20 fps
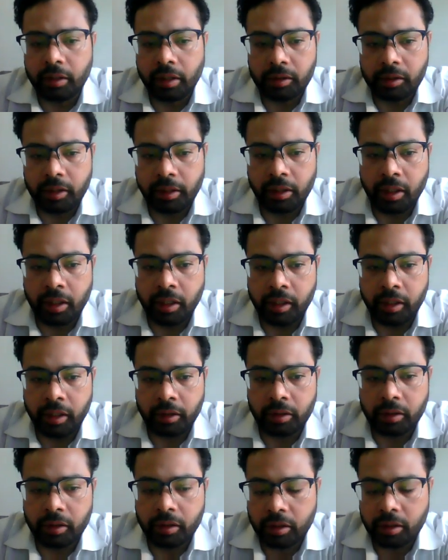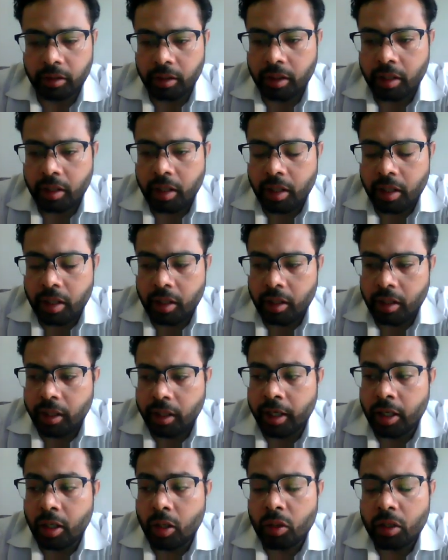signaling.
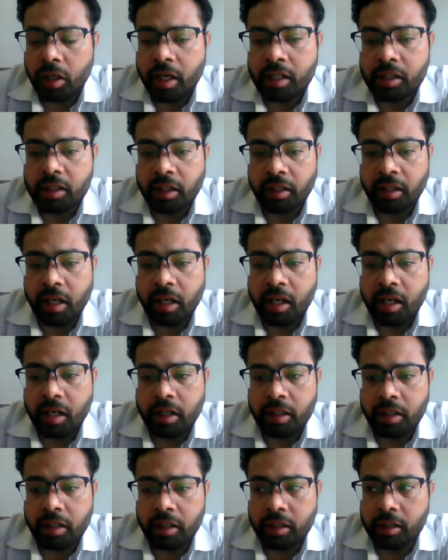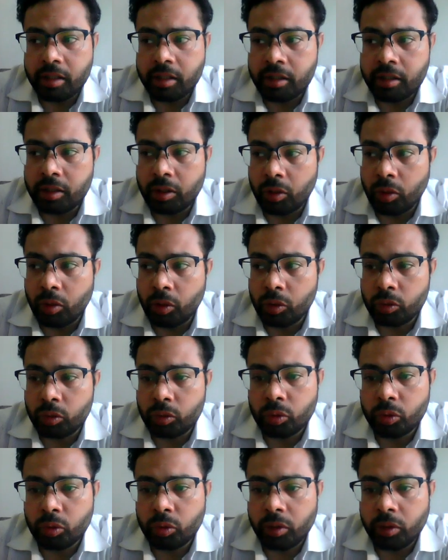Endocrine signaling is
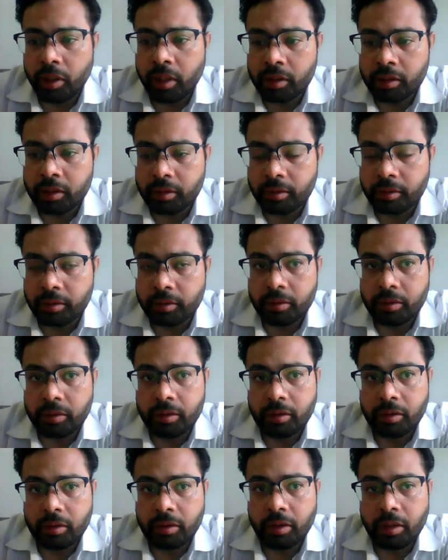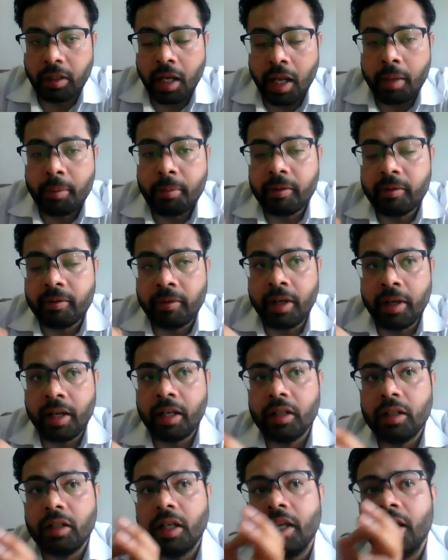also a type
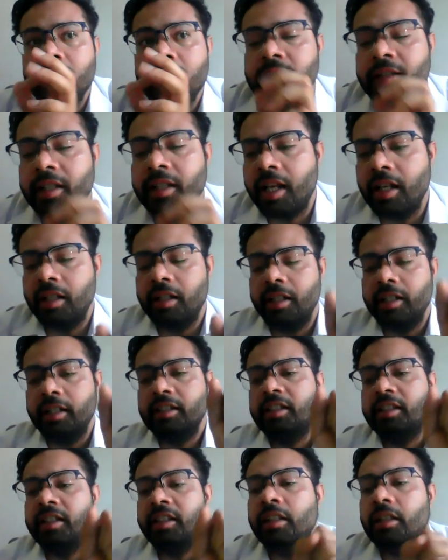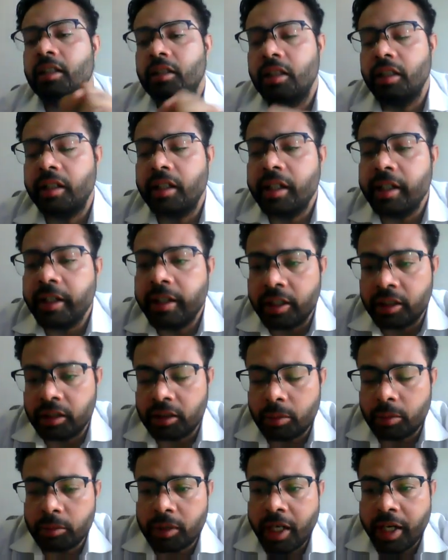where a cell is secreting
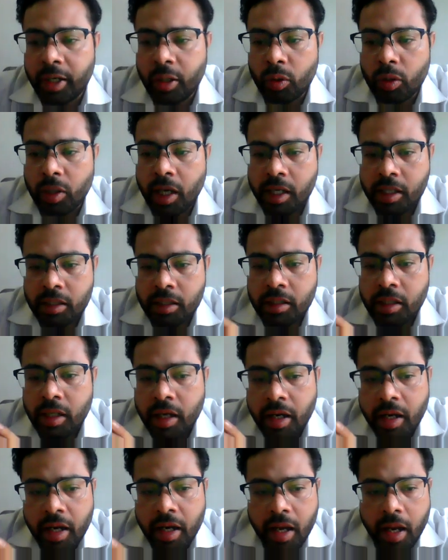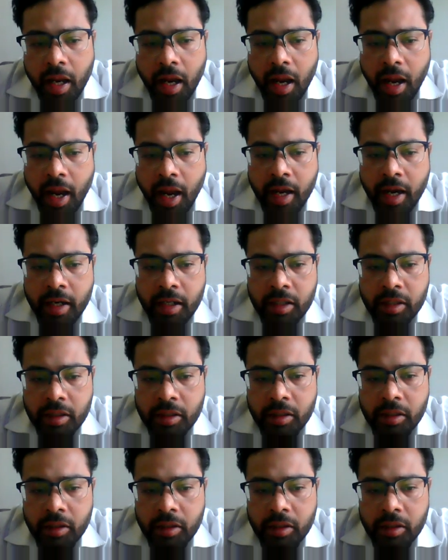some cytokines, and